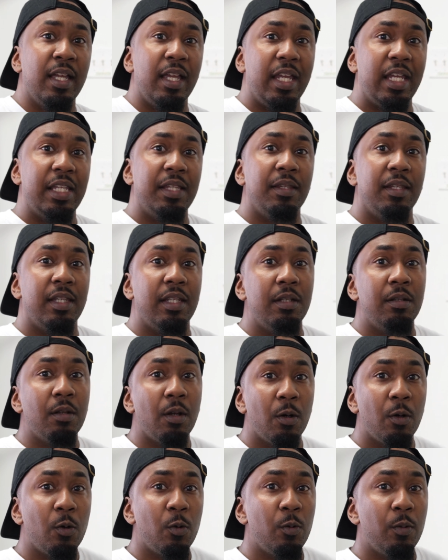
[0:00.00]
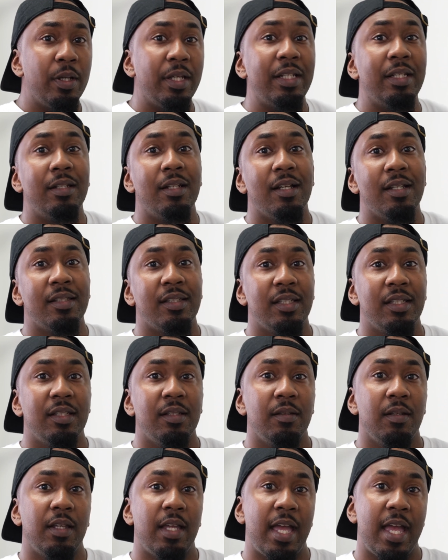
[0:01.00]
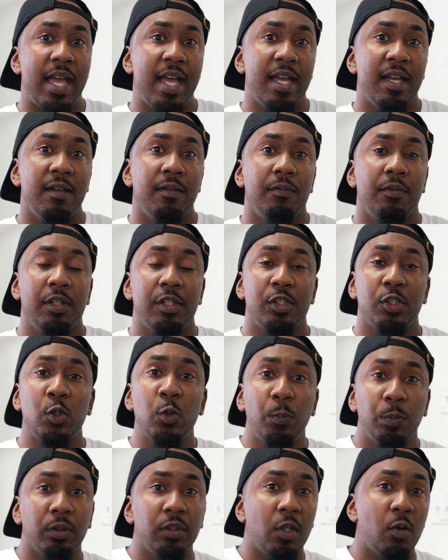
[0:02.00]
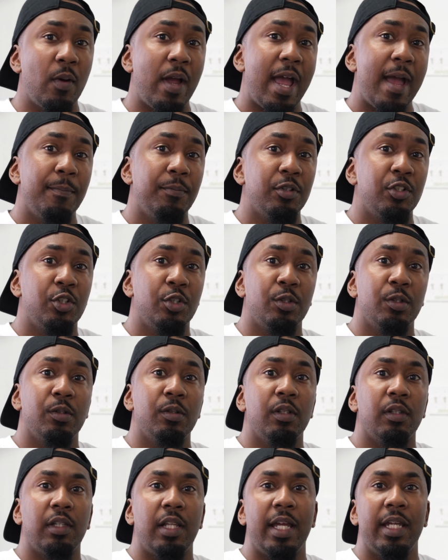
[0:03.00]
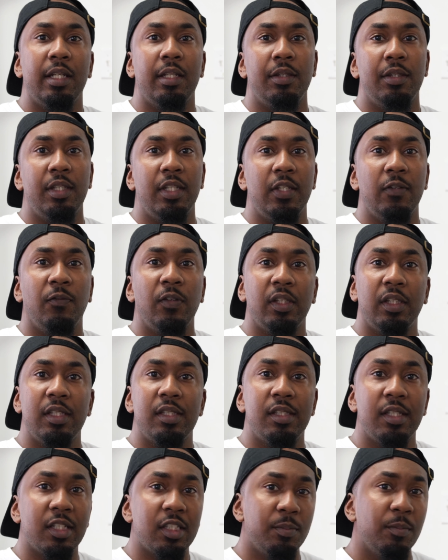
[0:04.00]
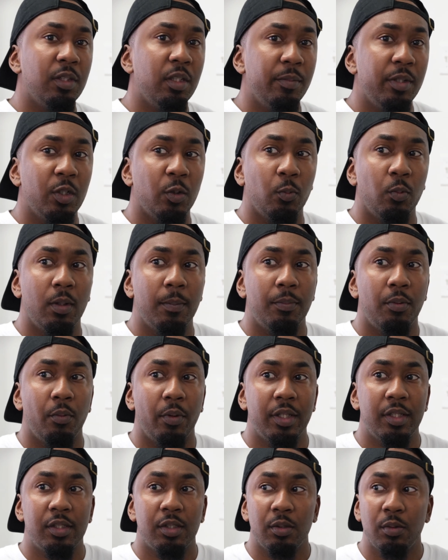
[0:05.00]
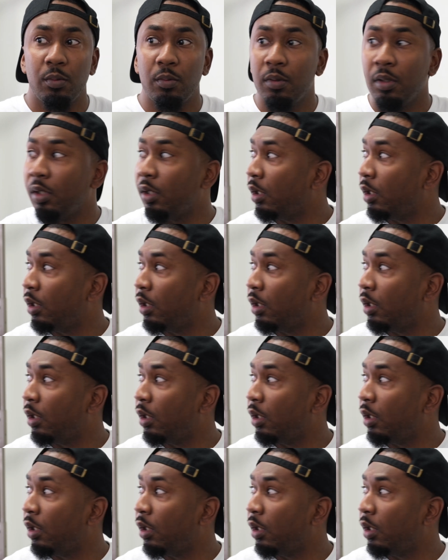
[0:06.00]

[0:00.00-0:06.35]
And then no, it doesn't have the super low aperture like the 56mm 1.2.